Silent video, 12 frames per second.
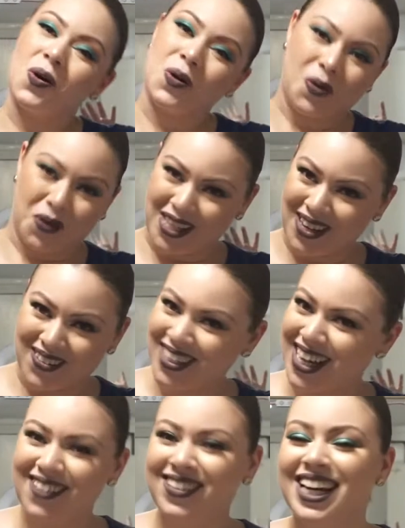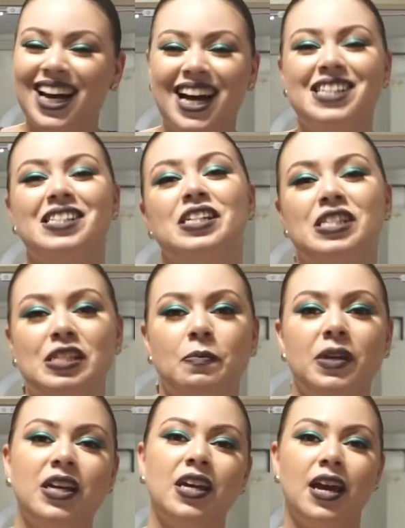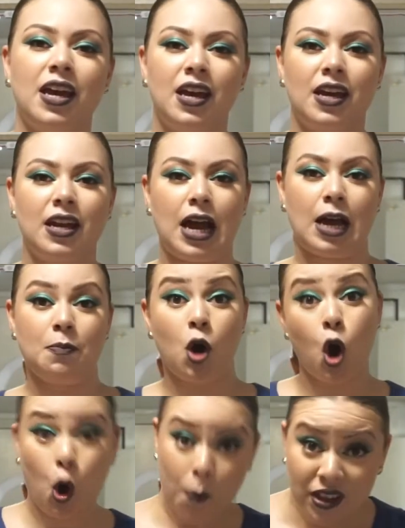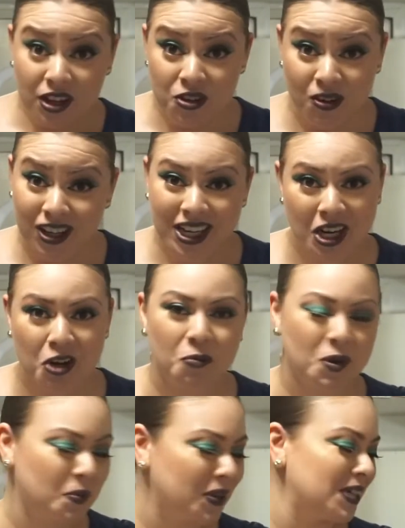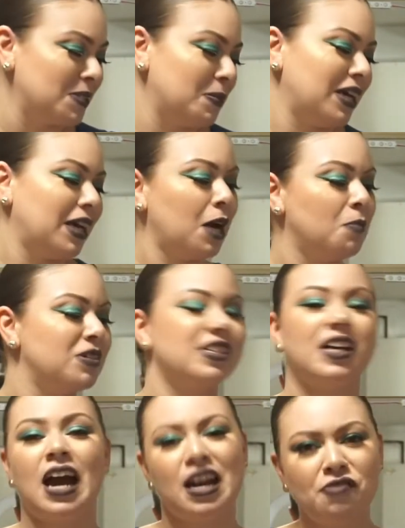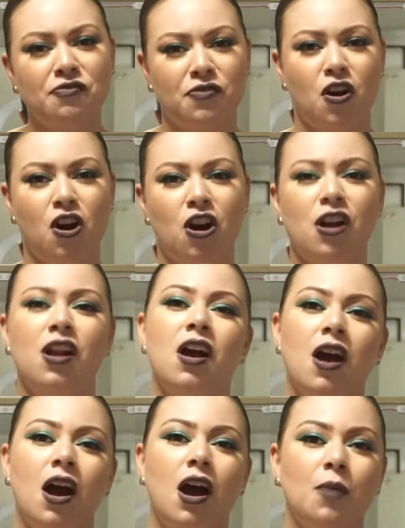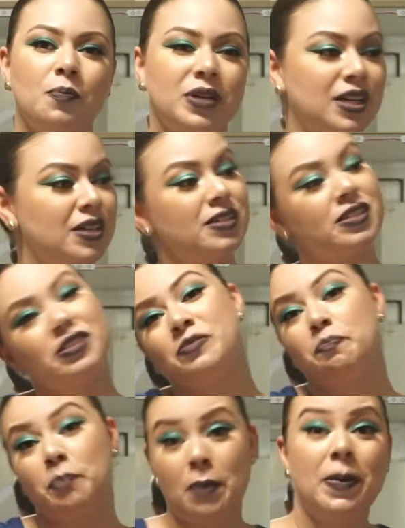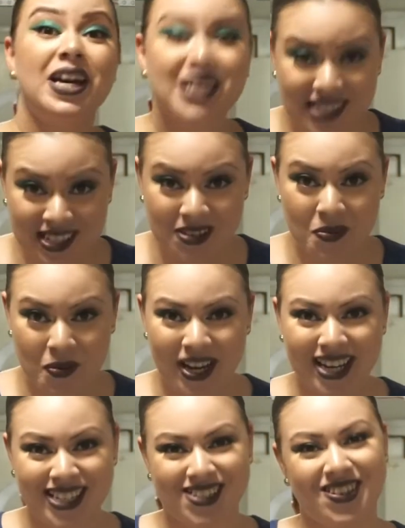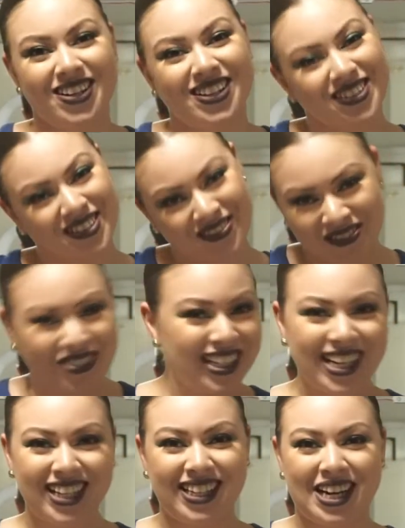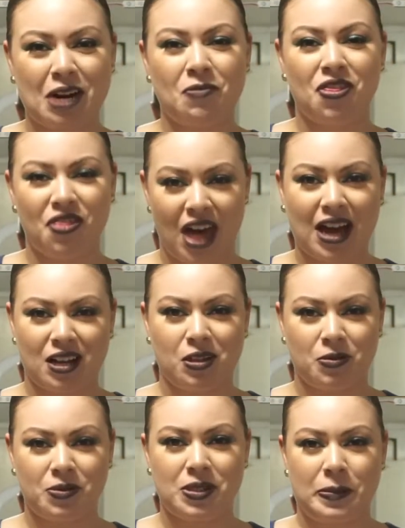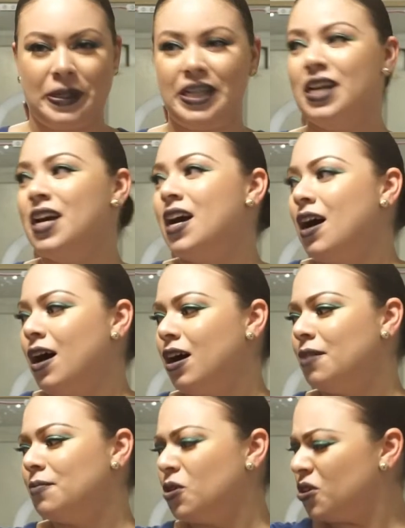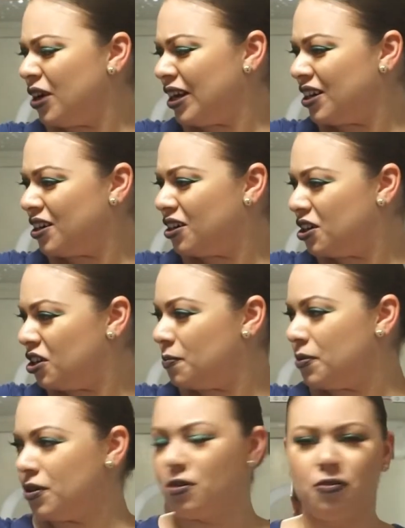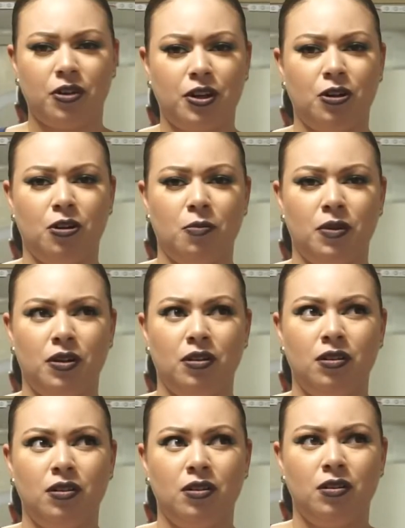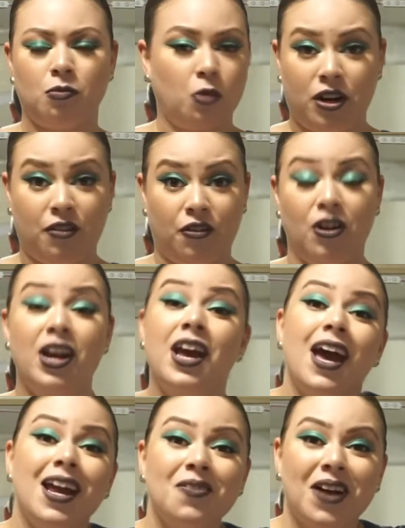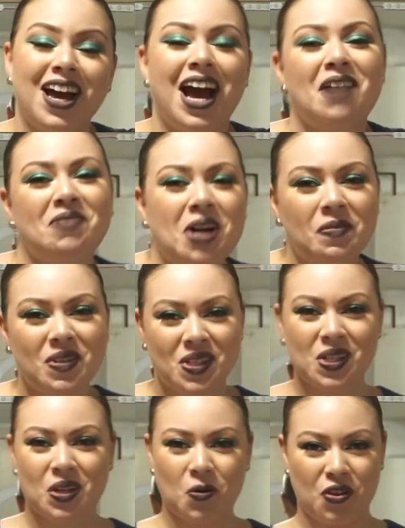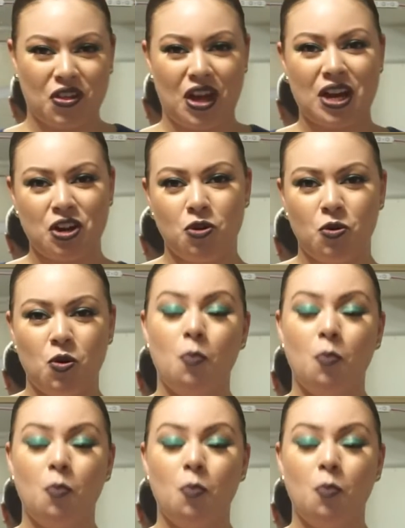Hola, hola, hola guys, it's me, and I'm hoping that you can hear me because my camera's kind of far because my bed is in the way, so I couldn't really get the camera that close to me, although I could have put it over here, but whatever. Anyway, I'm coming to you with a new